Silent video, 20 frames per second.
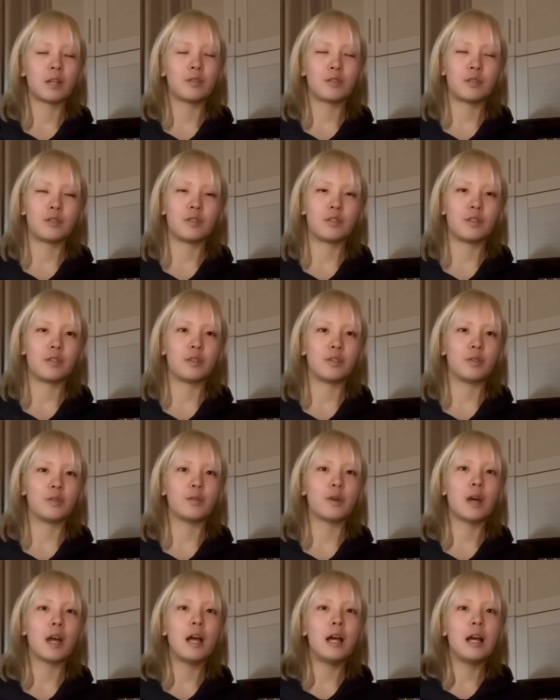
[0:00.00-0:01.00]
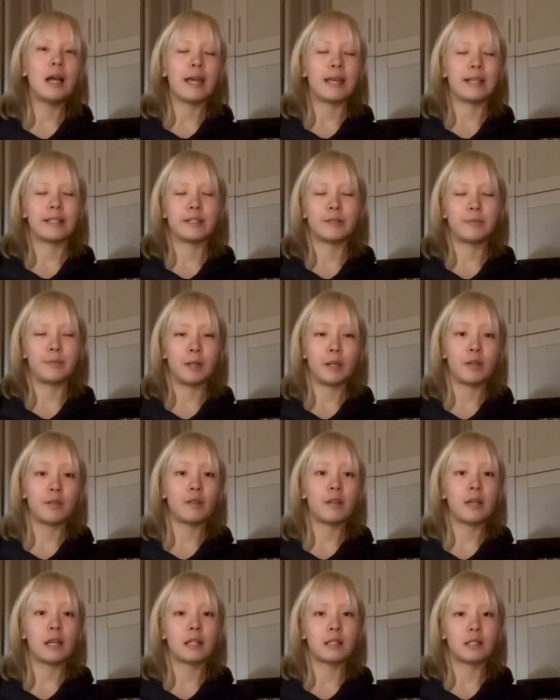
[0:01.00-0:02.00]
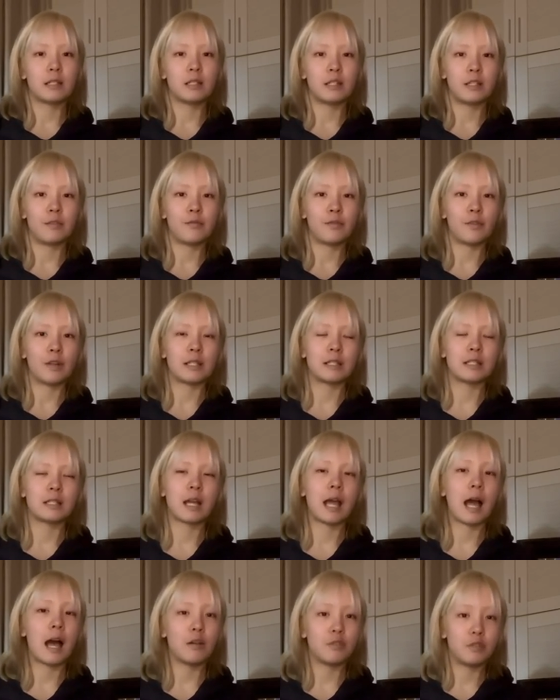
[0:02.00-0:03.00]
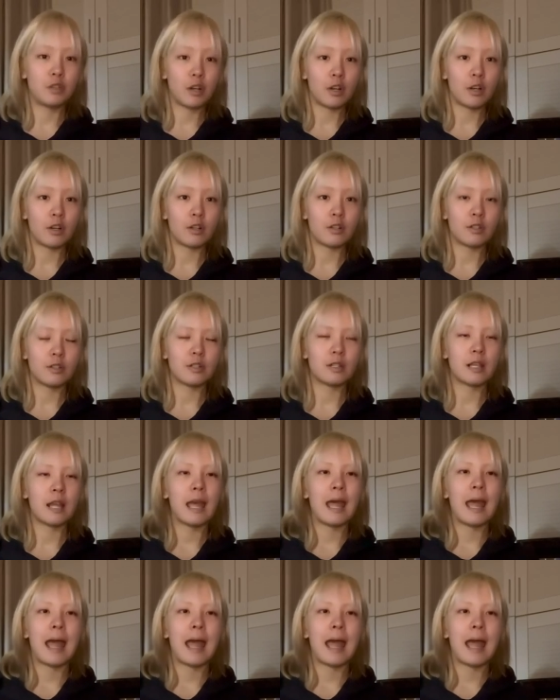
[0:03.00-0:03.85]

to experience different cultures